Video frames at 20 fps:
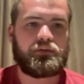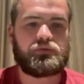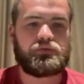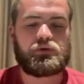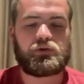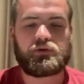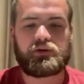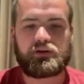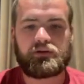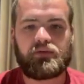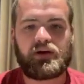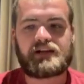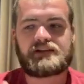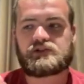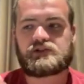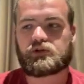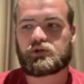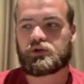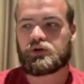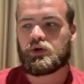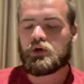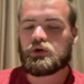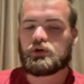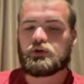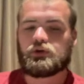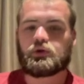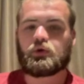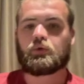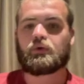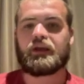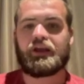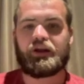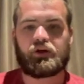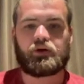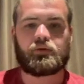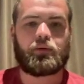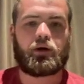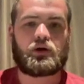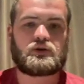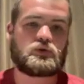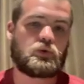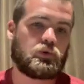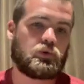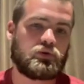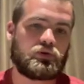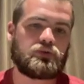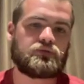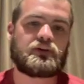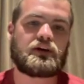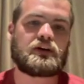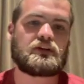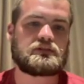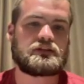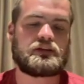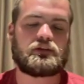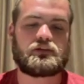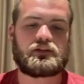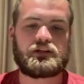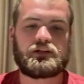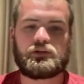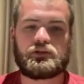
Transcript: If you're an investor, you don't care about short-term volatility.